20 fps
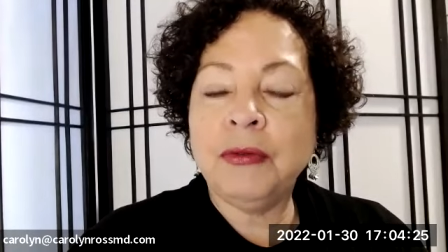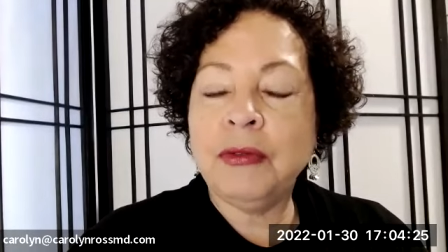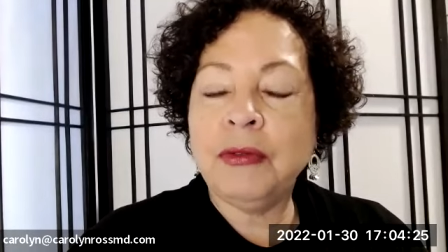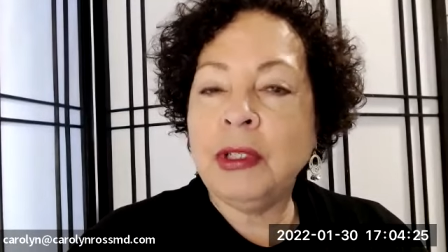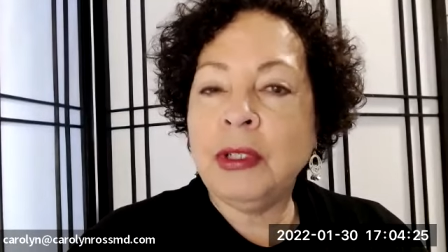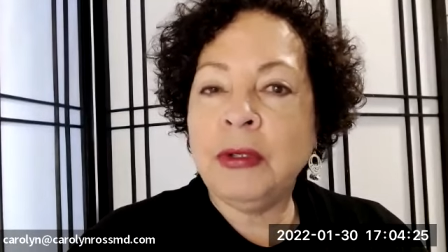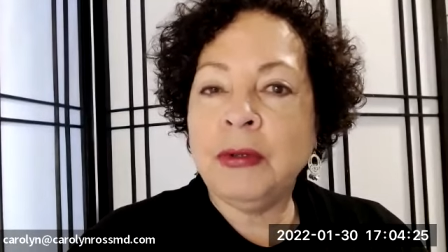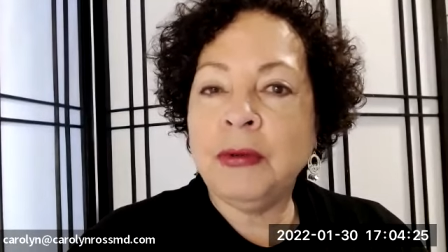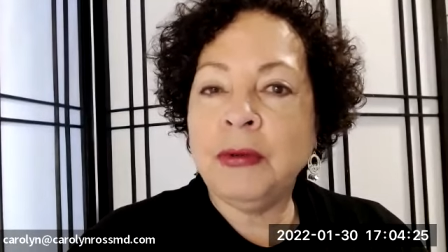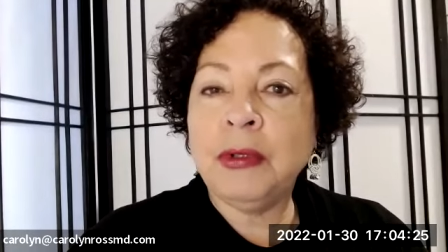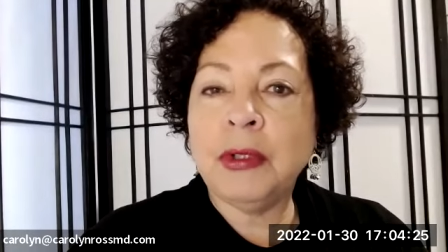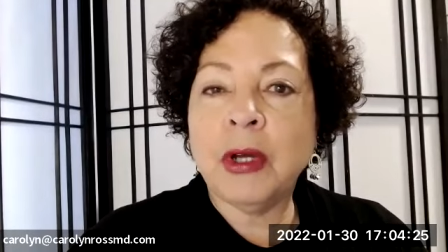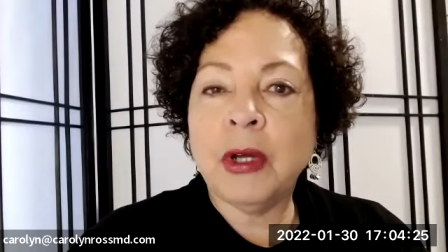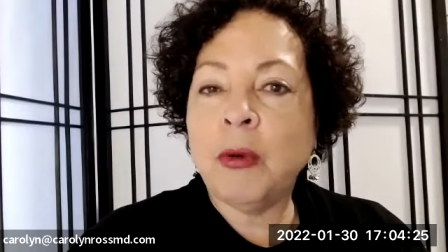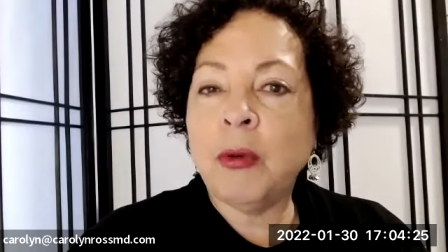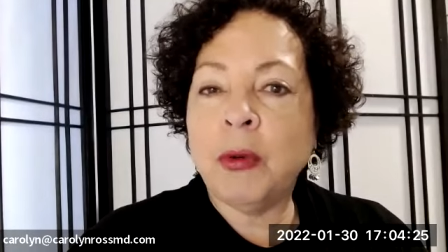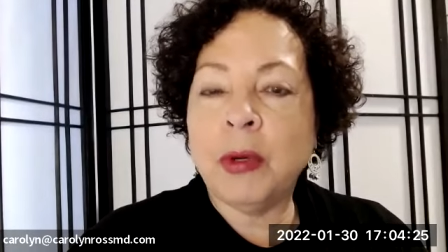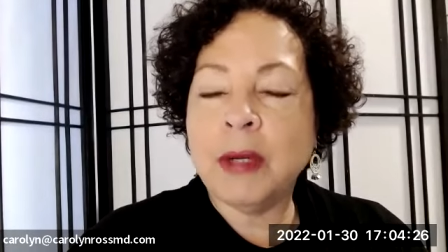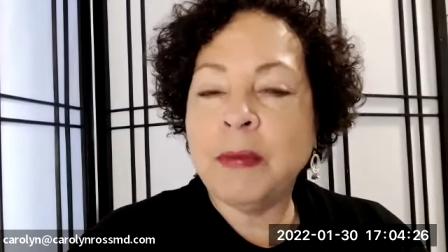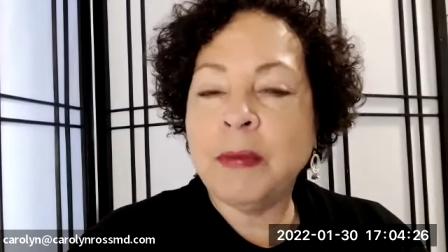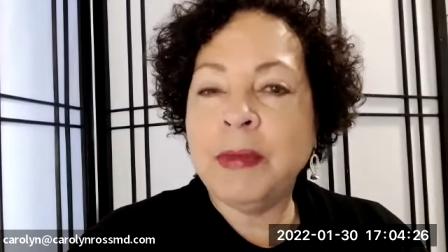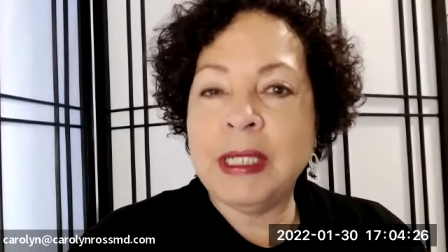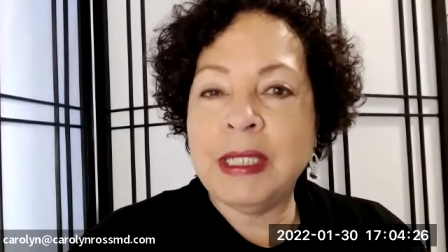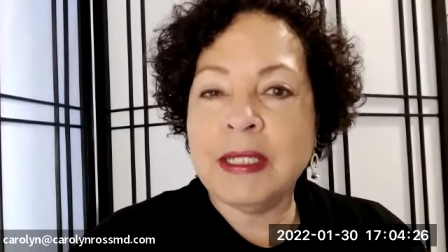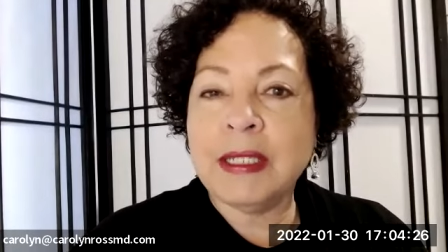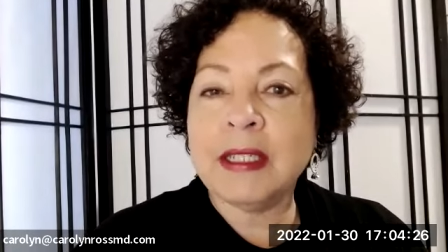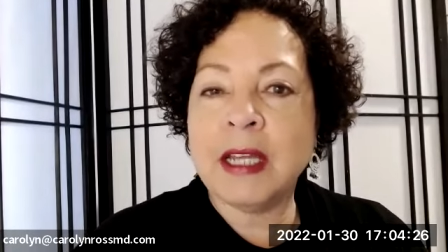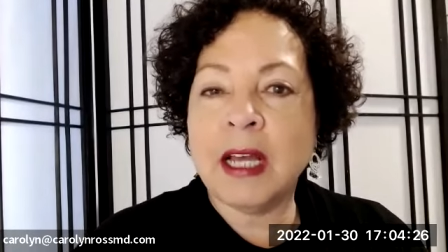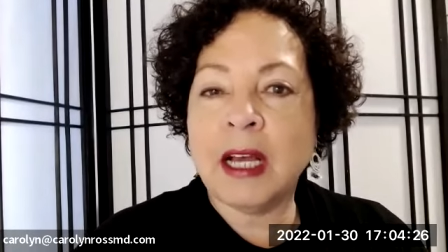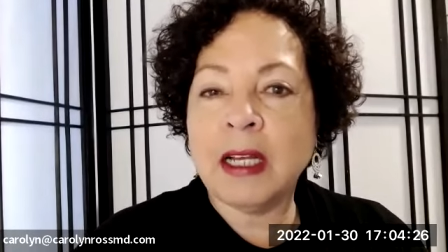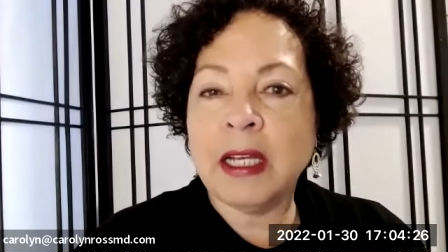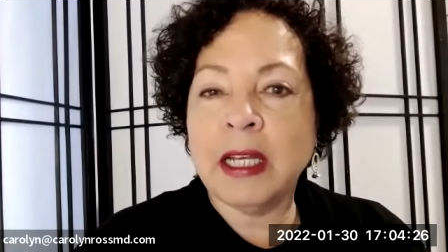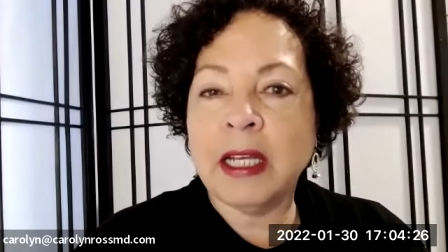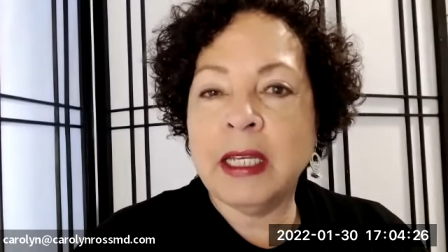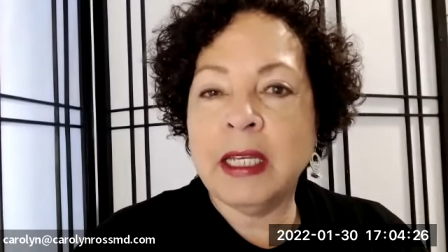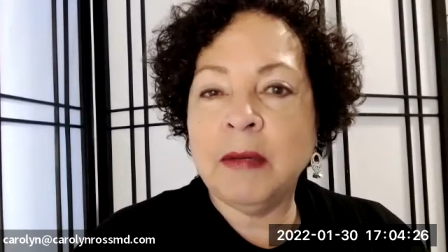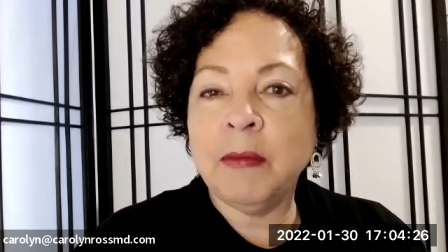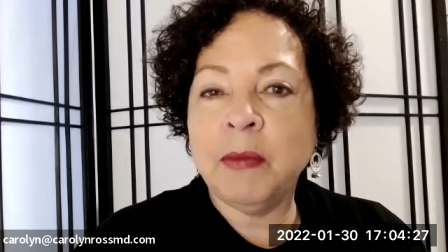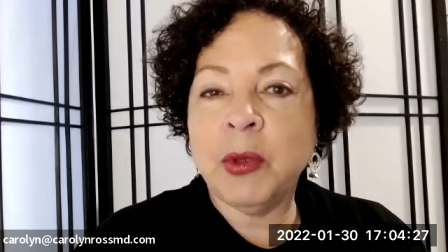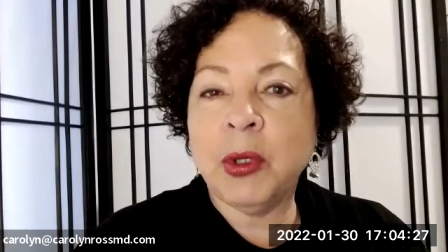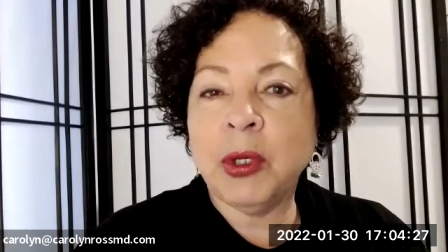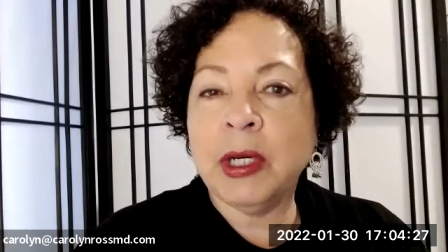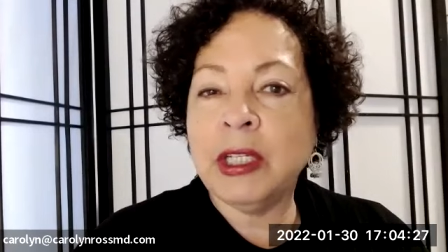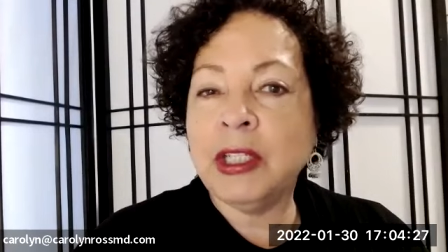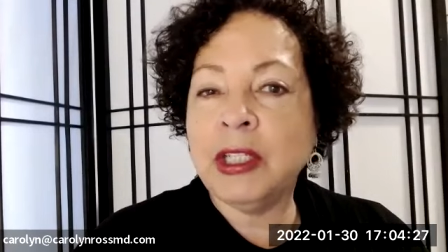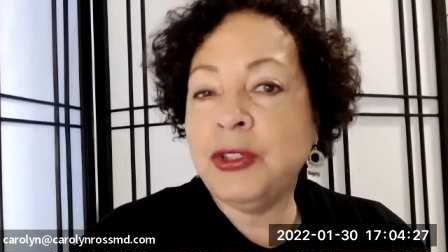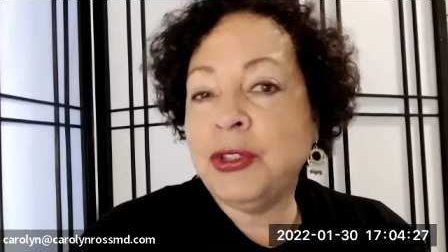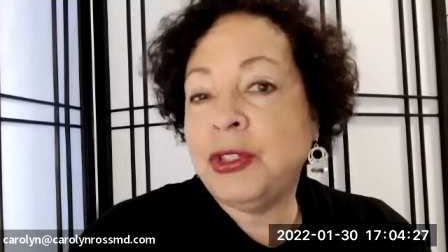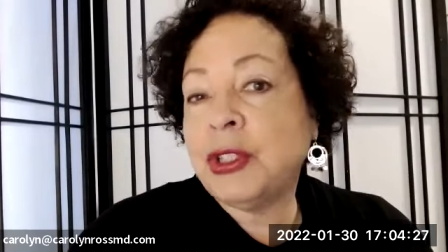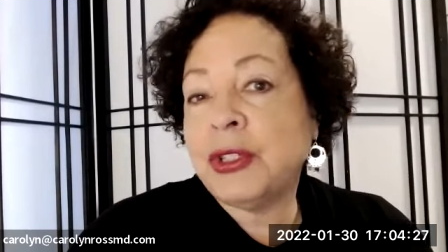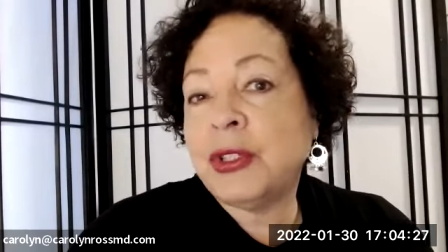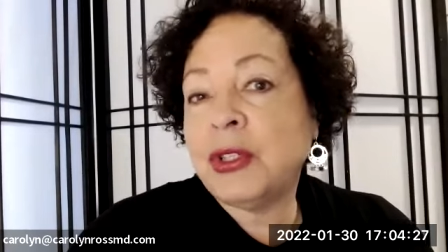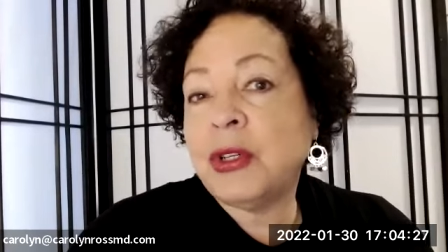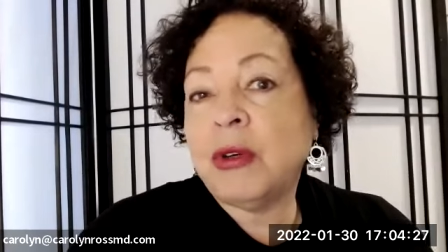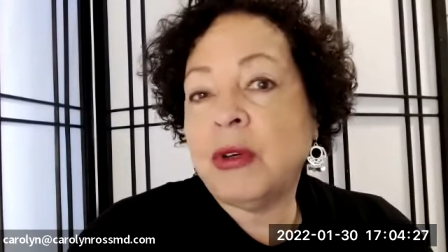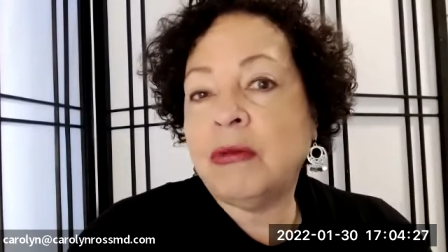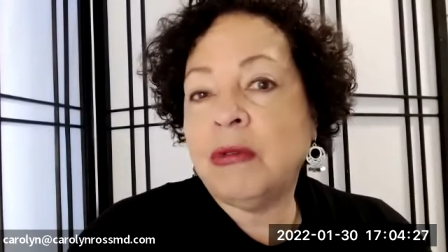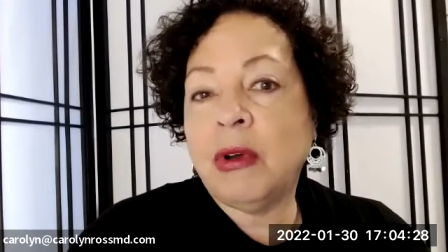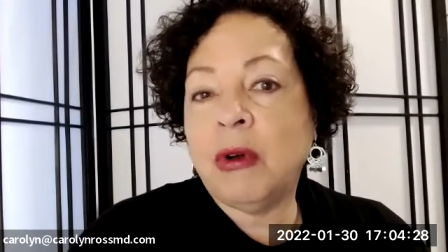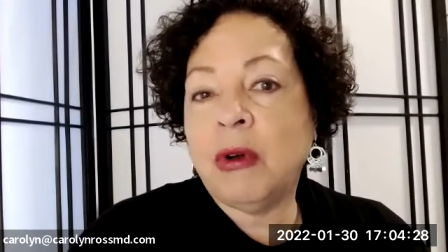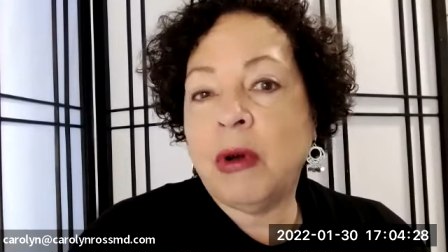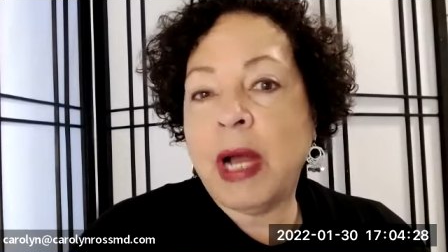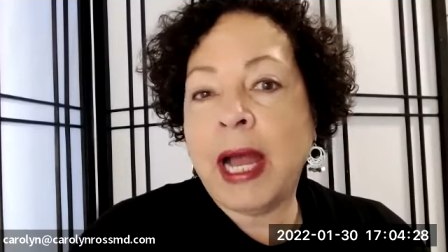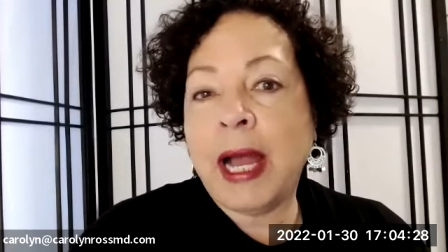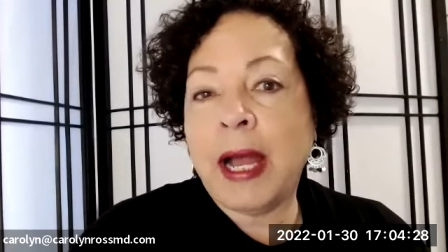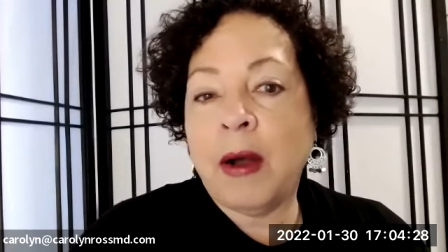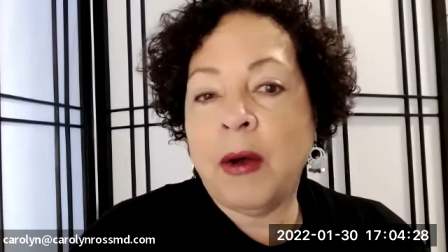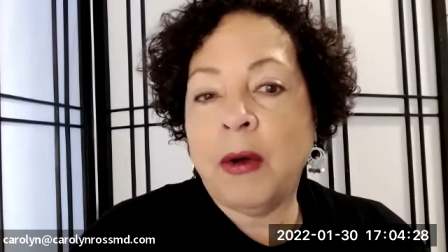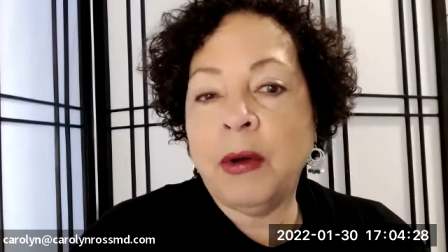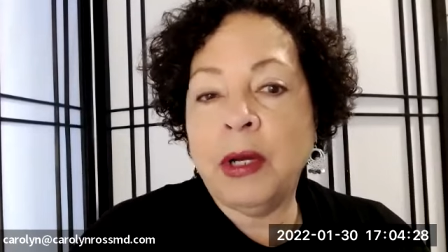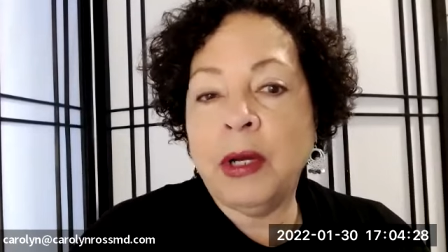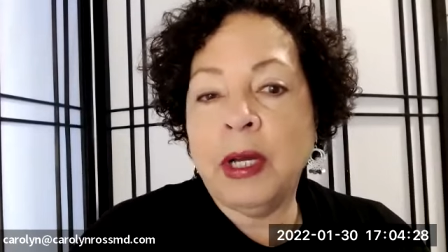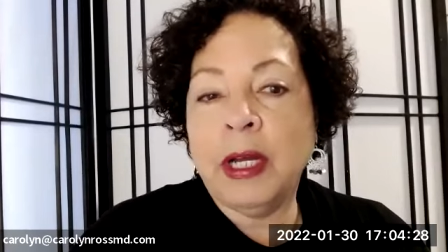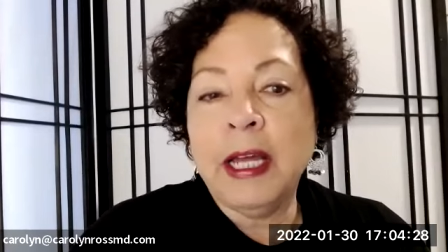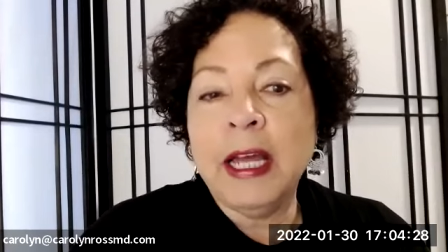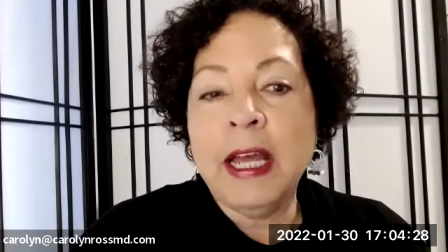you don't want to be stuck anymore and you just don't know how.